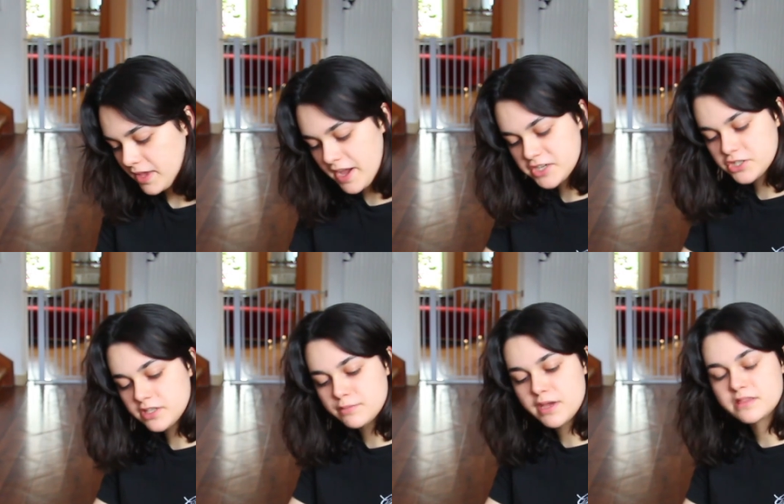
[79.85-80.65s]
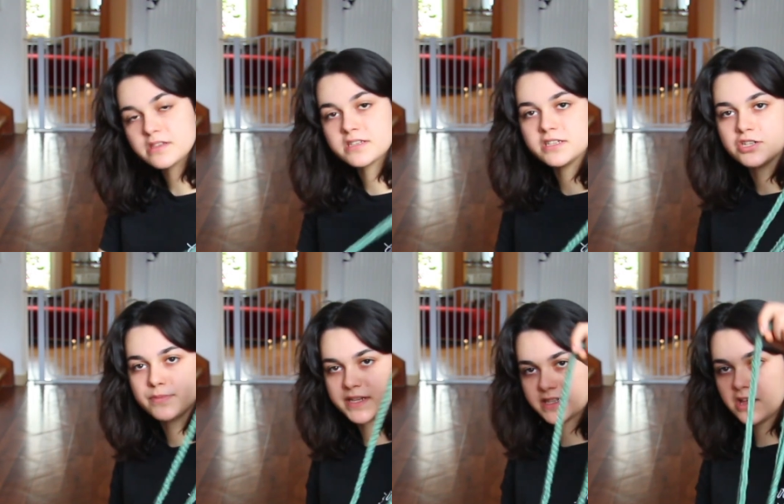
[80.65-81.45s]
I actually made this leash
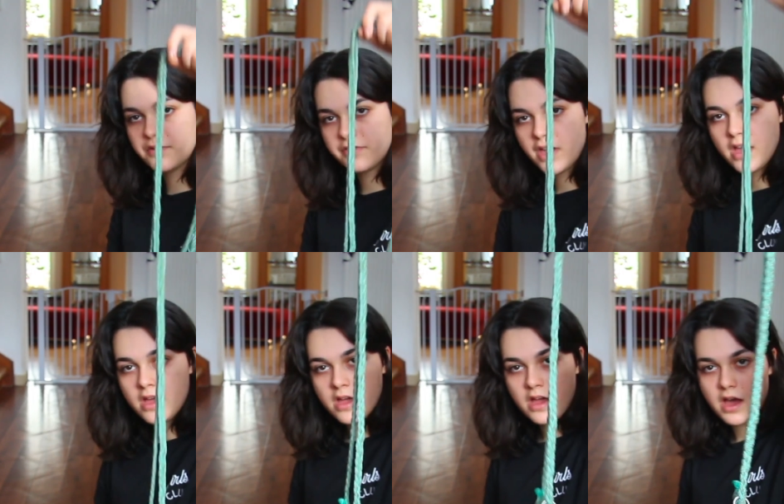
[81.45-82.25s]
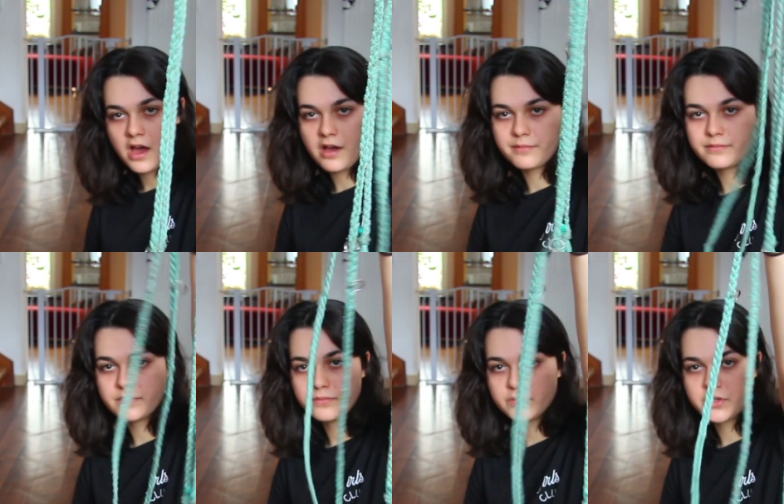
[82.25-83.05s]
myself.
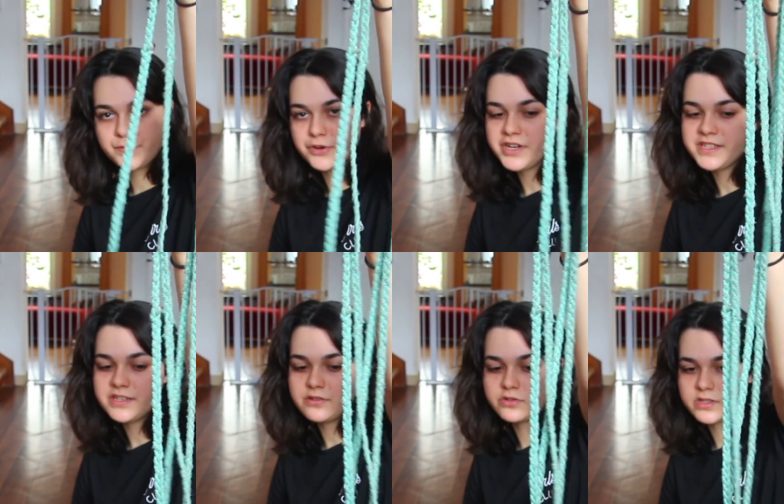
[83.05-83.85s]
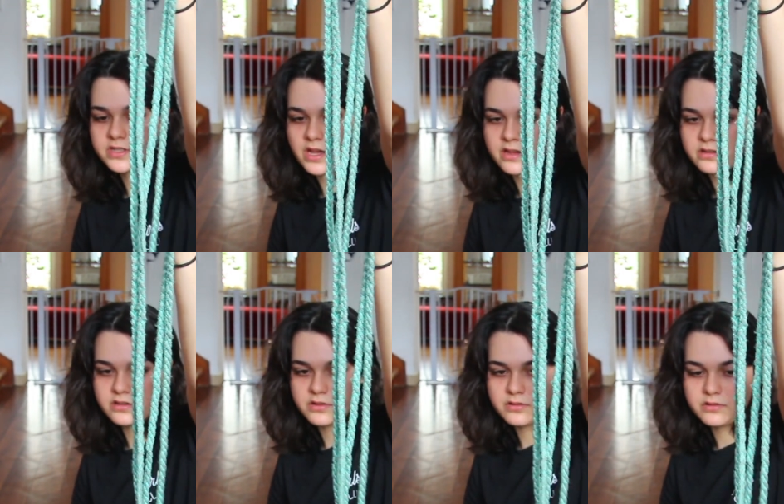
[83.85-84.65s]
It's pretty easy. You just get,
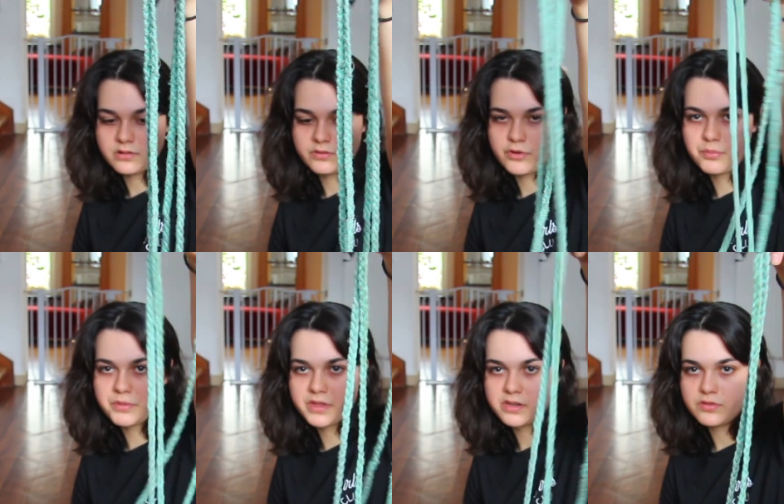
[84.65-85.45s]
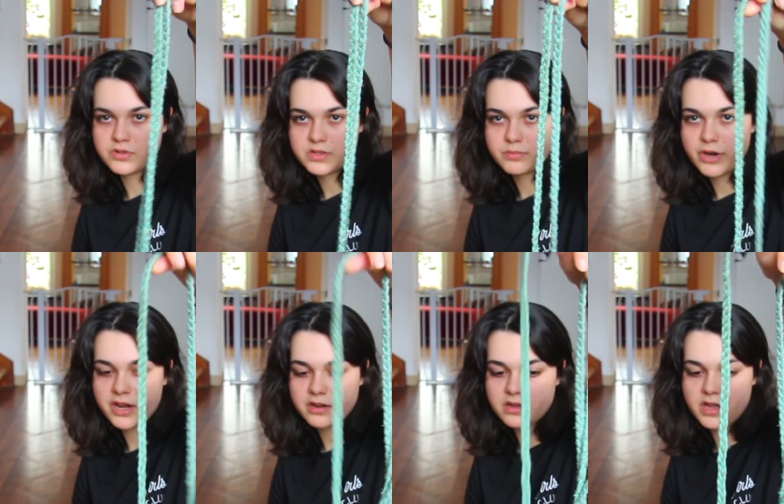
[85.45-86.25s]
you know, a rope, and then you just
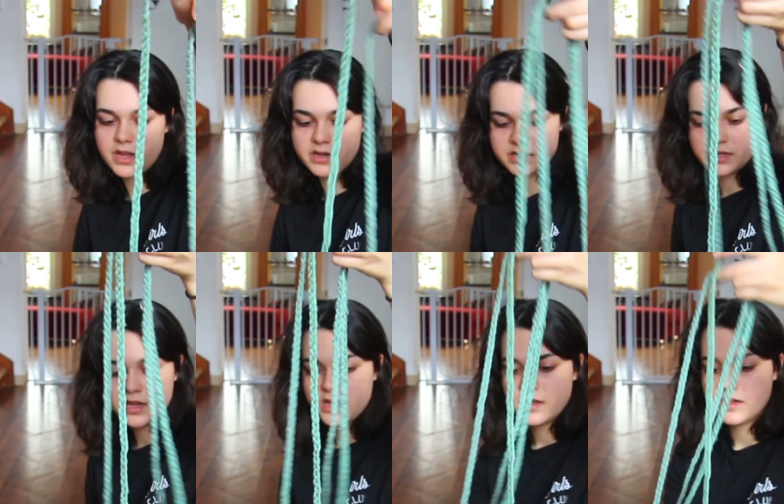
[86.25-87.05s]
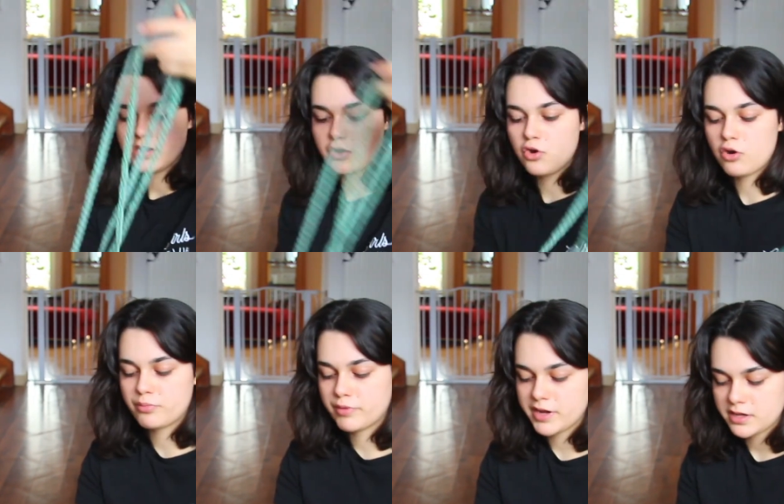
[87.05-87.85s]
braid it and
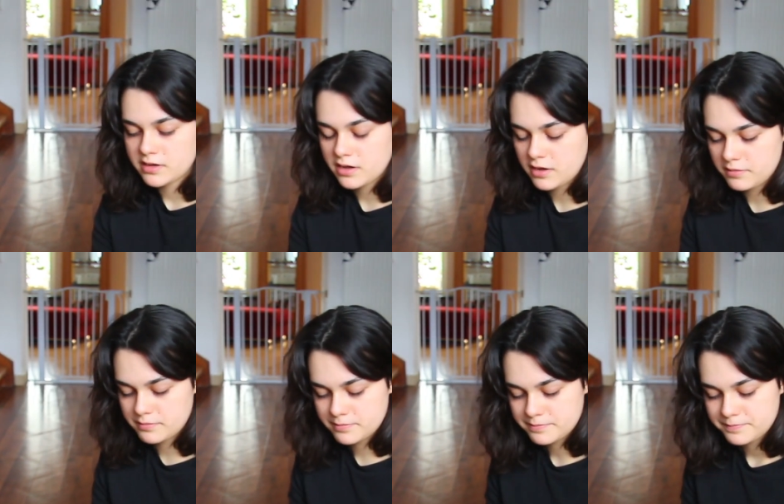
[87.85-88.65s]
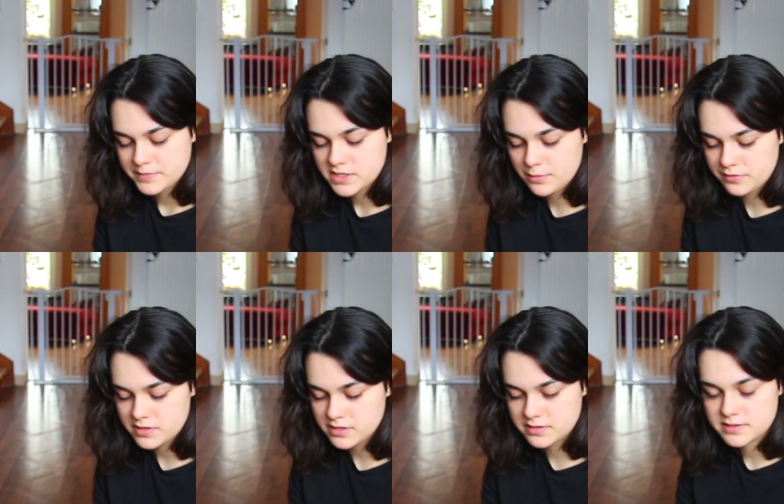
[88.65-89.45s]
incorporate some of
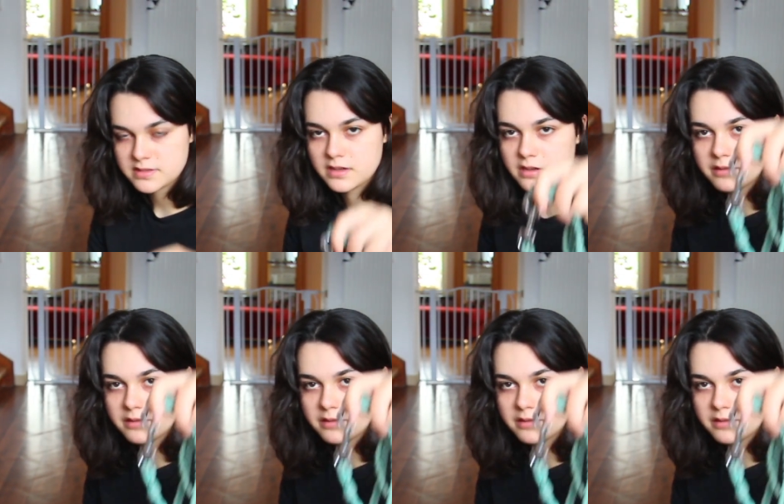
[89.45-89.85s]
these